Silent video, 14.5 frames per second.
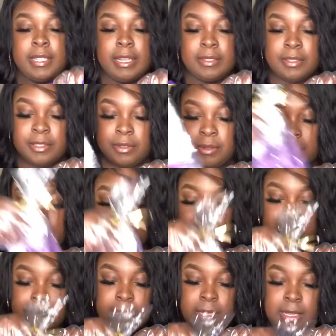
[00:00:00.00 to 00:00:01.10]
I'll just do it this
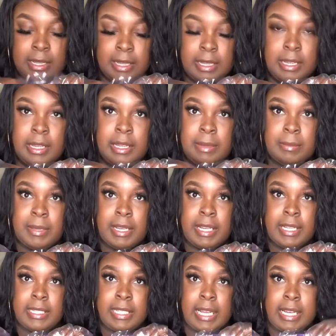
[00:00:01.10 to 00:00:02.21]
way
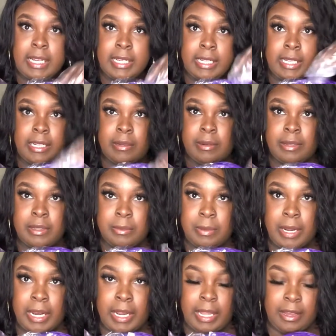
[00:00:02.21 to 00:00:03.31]
because I couldn't get it at the
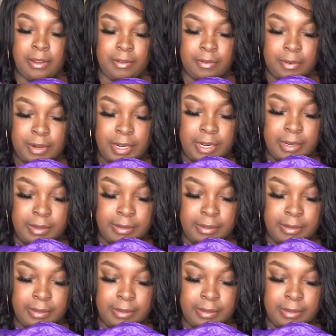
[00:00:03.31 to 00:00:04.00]
right angle for it.